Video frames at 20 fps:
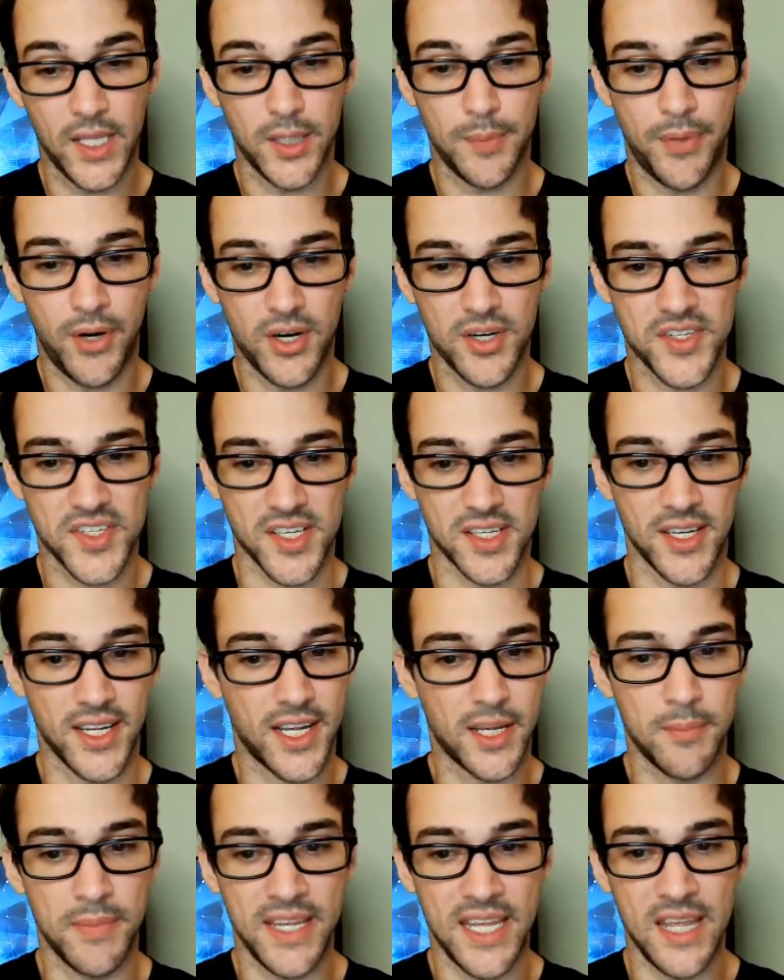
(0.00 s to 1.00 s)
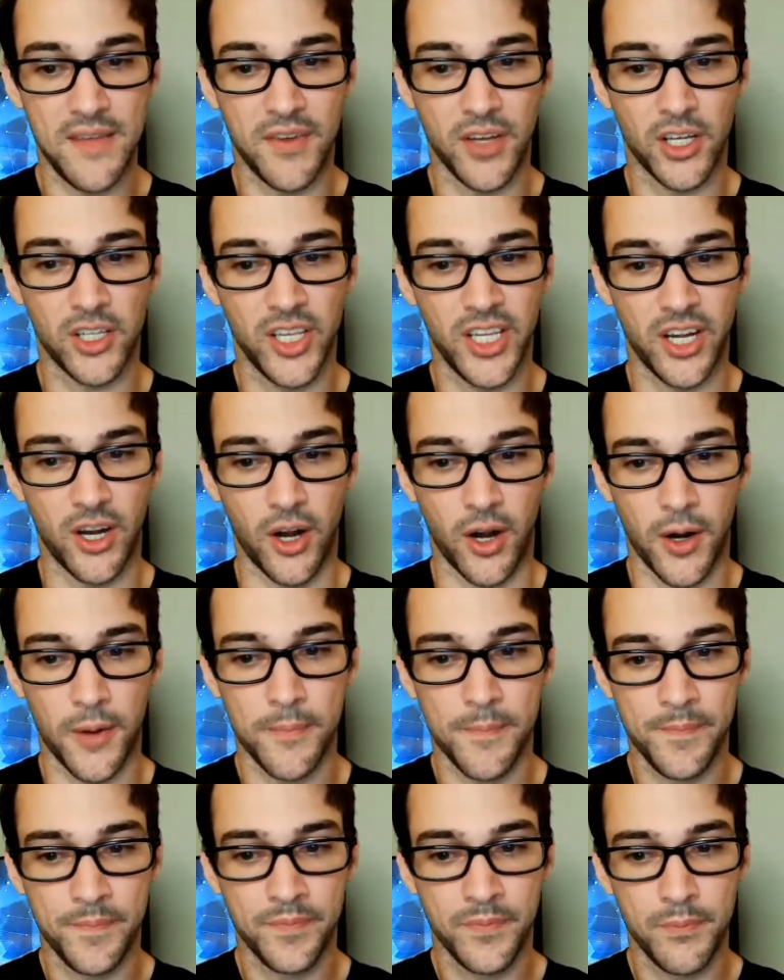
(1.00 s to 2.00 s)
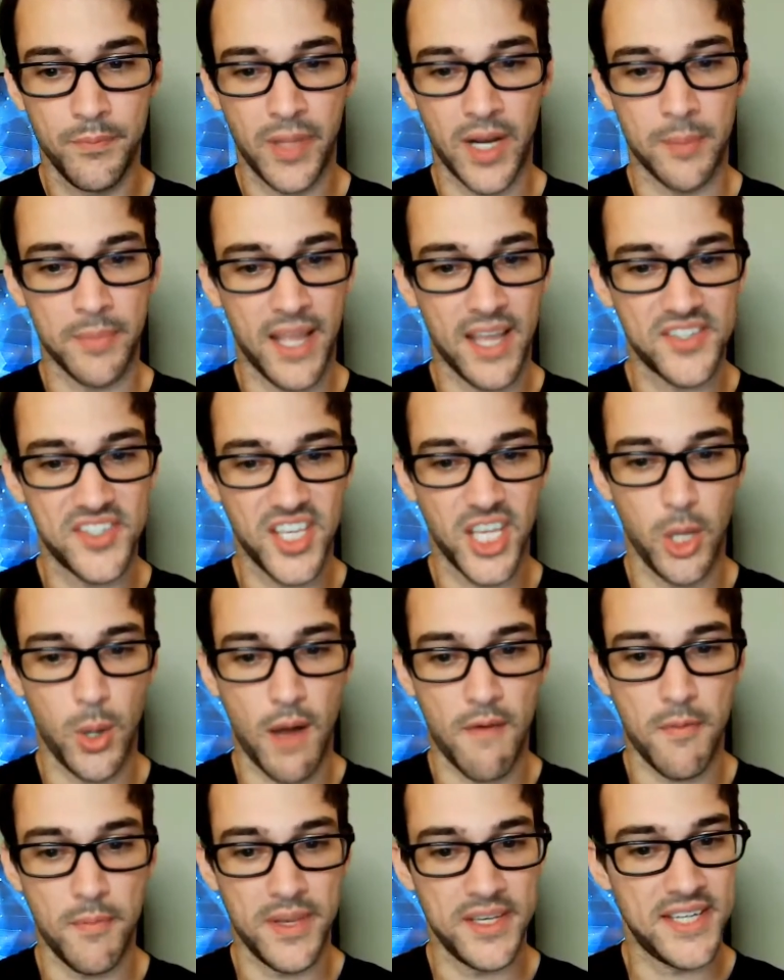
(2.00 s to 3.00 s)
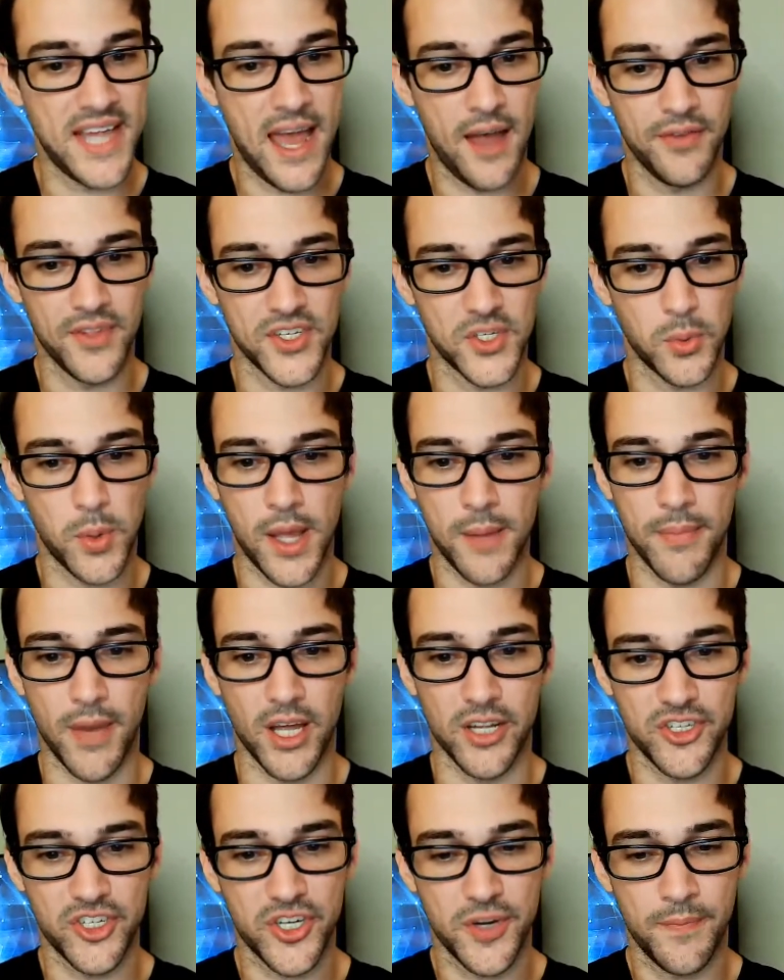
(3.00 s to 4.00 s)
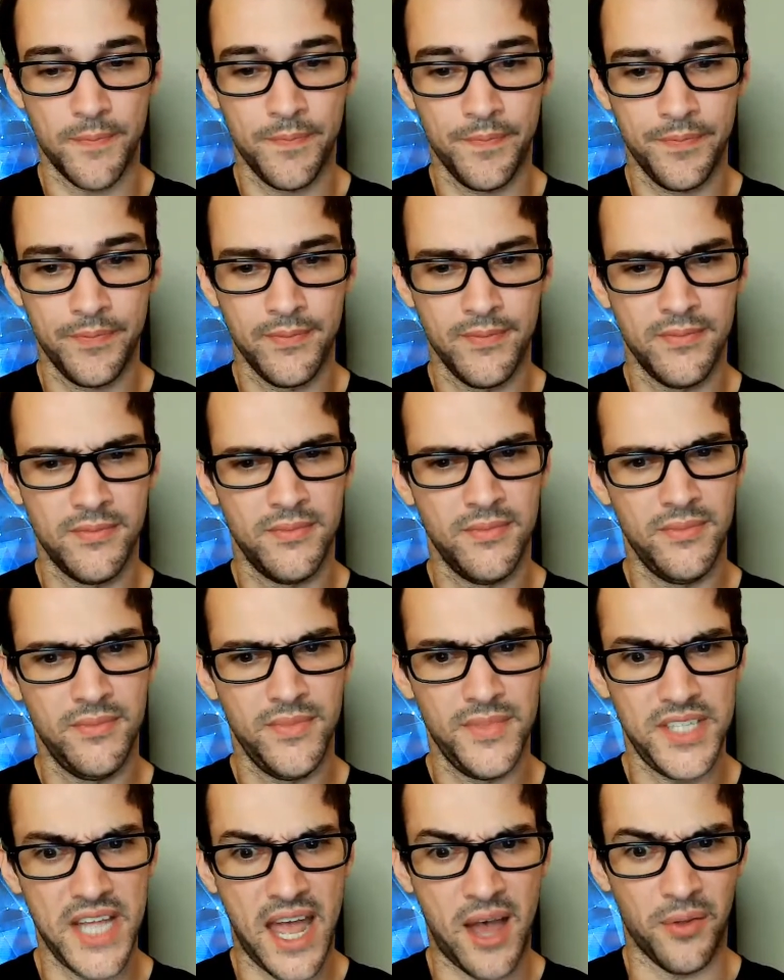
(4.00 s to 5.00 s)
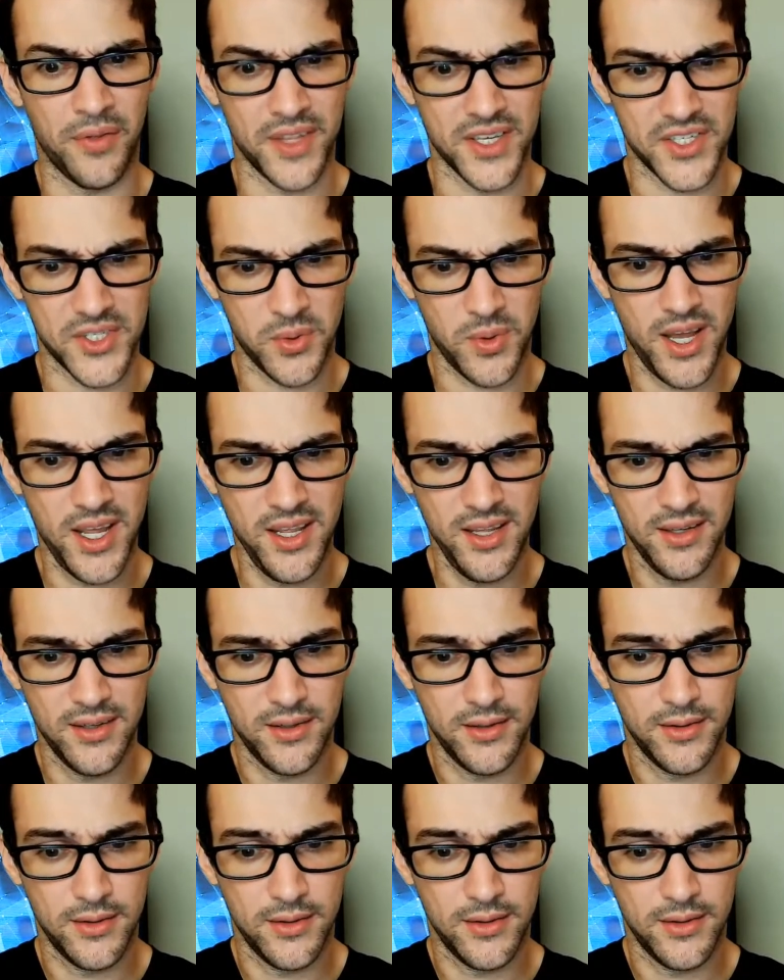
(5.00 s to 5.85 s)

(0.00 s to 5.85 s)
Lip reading: on the person, it can be even clearer. But I'm guessing you haven't been down this way much." "Down this way?"